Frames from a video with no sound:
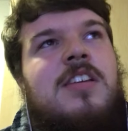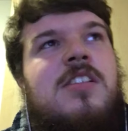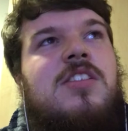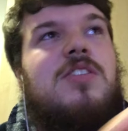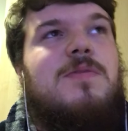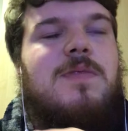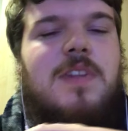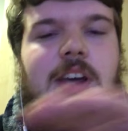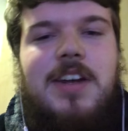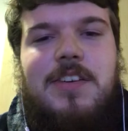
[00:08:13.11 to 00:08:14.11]
She's just
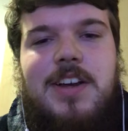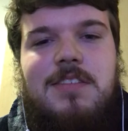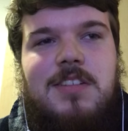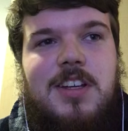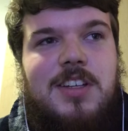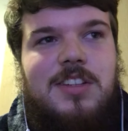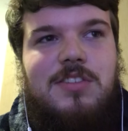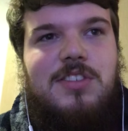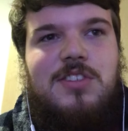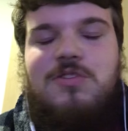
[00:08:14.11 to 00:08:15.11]
flying around like
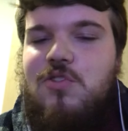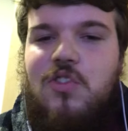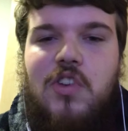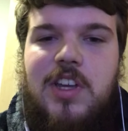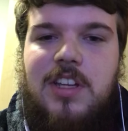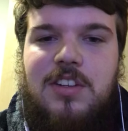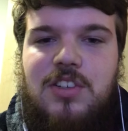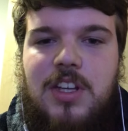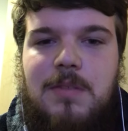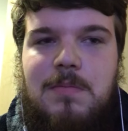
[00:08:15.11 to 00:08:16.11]
destroying
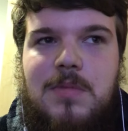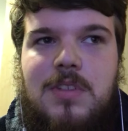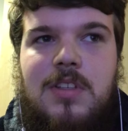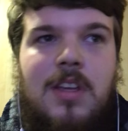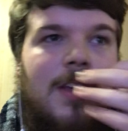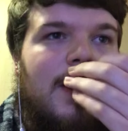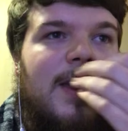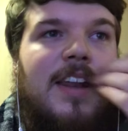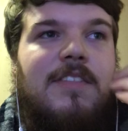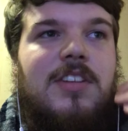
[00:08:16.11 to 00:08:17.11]
ships
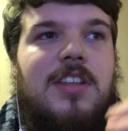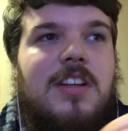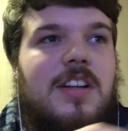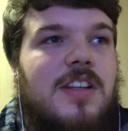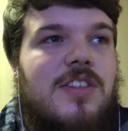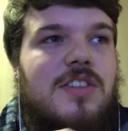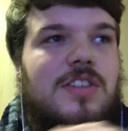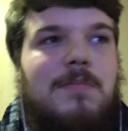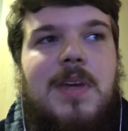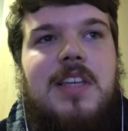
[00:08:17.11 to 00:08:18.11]
and everything, and it's just
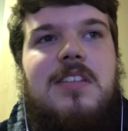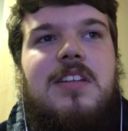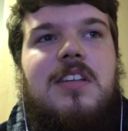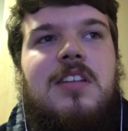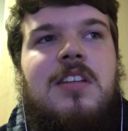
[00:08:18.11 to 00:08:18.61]
amazing.